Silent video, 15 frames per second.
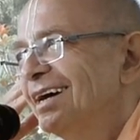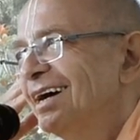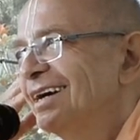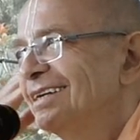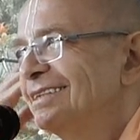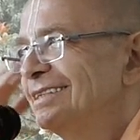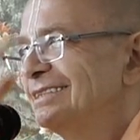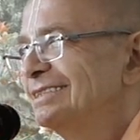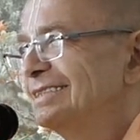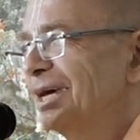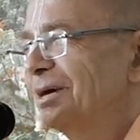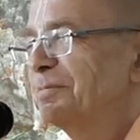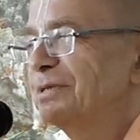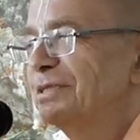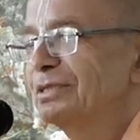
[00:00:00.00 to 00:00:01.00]
Uh, this
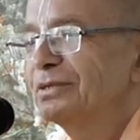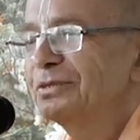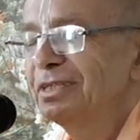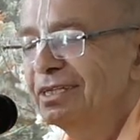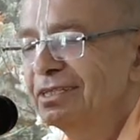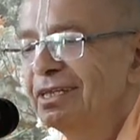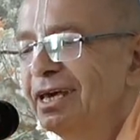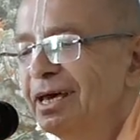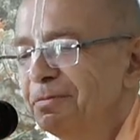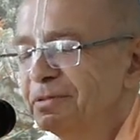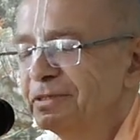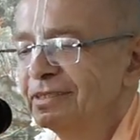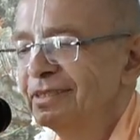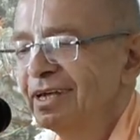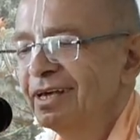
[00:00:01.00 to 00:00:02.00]
happened or that
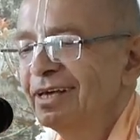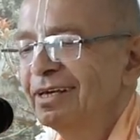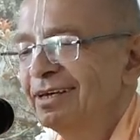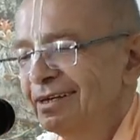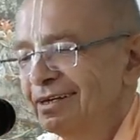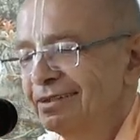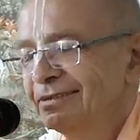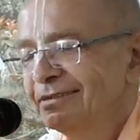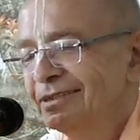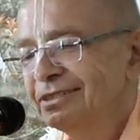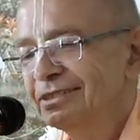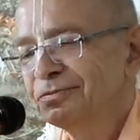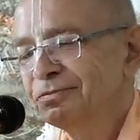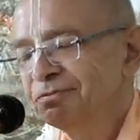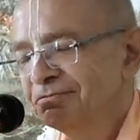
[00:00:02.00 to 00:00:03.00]
happened. Uh,
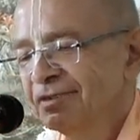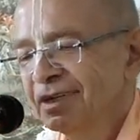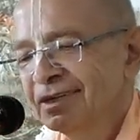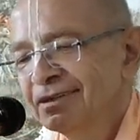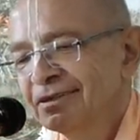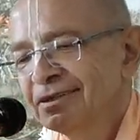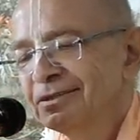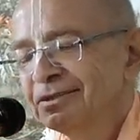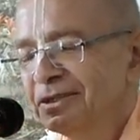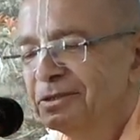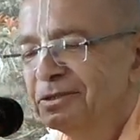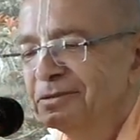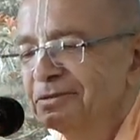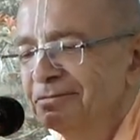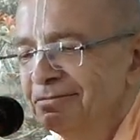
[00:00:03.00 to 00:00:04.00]
this you
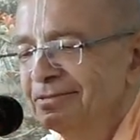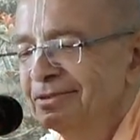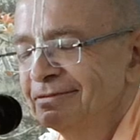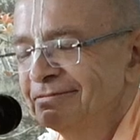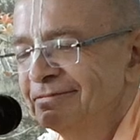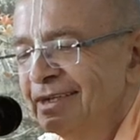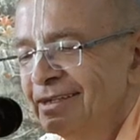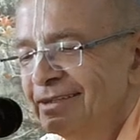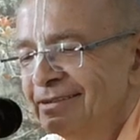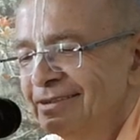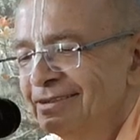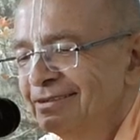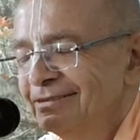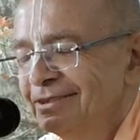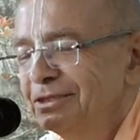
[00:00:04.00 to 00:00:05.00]
know,
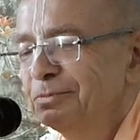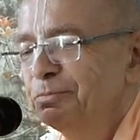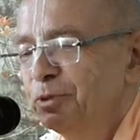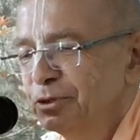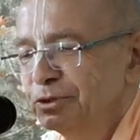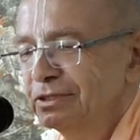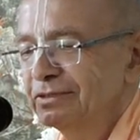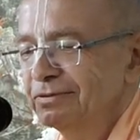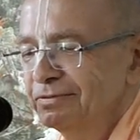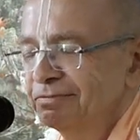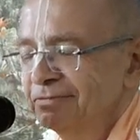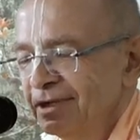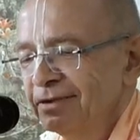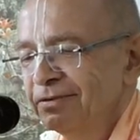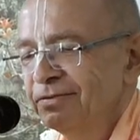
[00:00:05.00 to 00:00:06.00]
this person
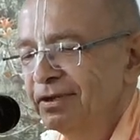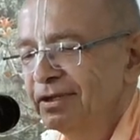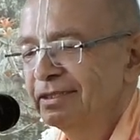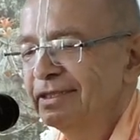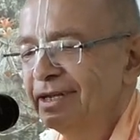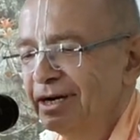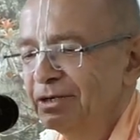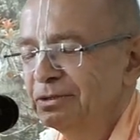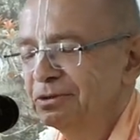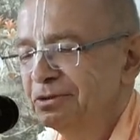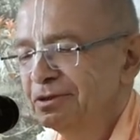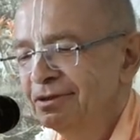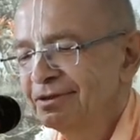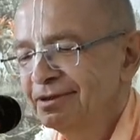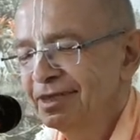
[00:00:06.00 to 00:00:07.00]
fell
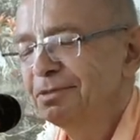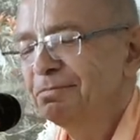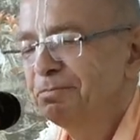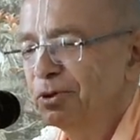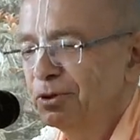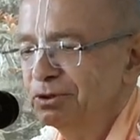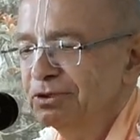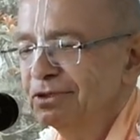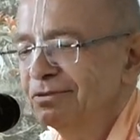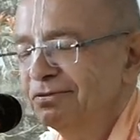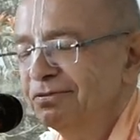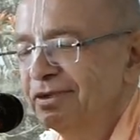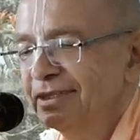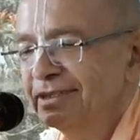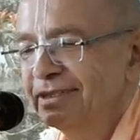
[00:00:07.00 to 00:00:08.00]
down, that person
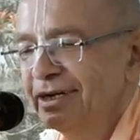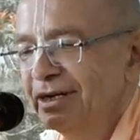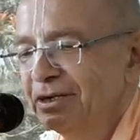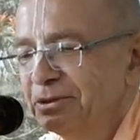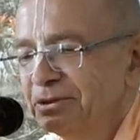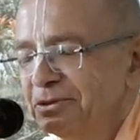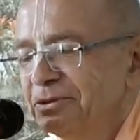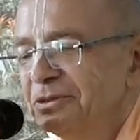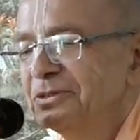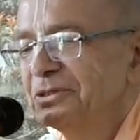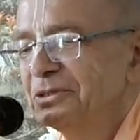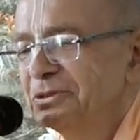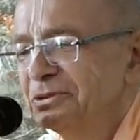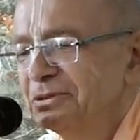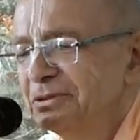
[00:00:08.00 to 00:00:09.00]
fell down, you
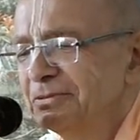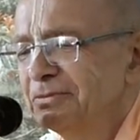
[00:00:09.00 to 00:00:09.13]
know.